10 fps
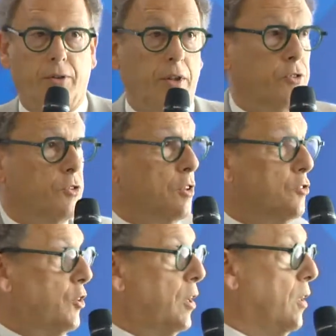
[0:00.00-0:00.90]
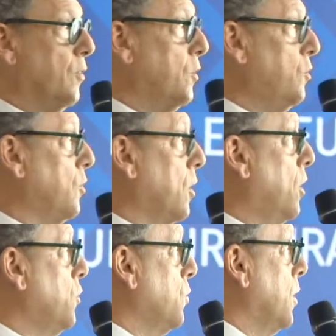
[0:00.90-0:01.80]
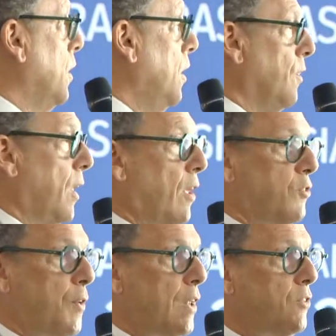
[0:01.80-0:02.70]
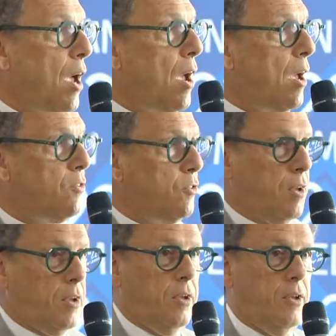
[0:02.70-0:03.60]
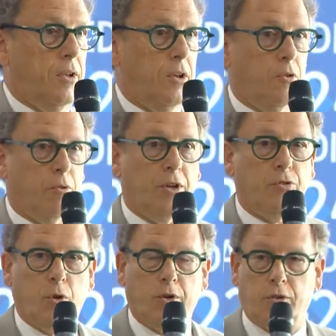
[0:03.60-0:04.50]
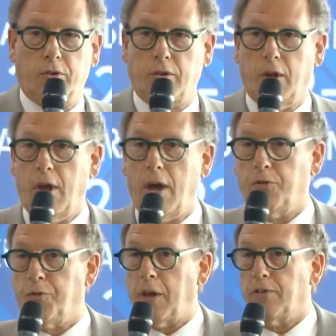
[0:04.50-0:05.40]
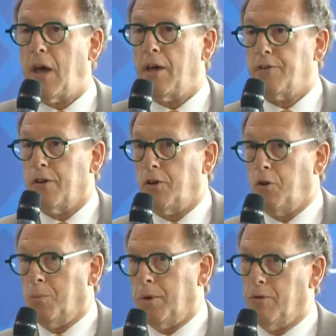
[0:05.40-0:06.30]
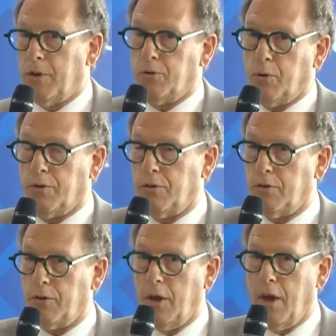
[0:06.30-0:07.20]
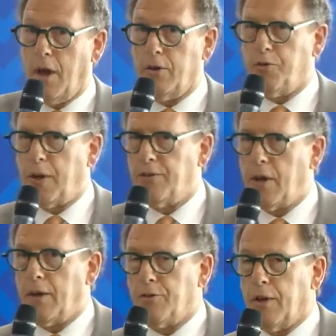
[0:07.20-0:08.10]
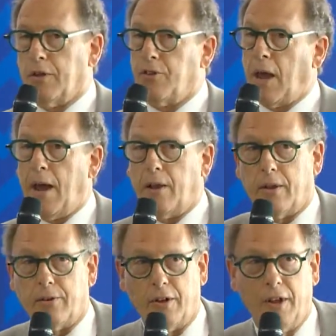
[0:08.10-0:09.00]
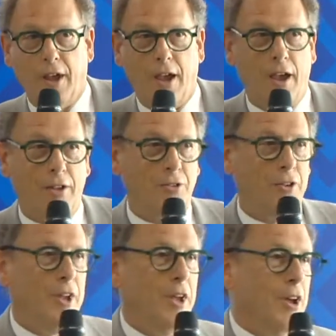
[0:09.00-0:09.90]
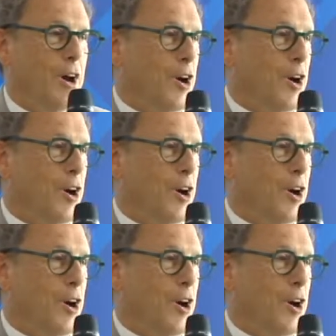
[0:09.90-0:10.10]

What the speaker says: this is a city, this is a country that has fantastic resources, has fantastic human resources, has fantastic talent, has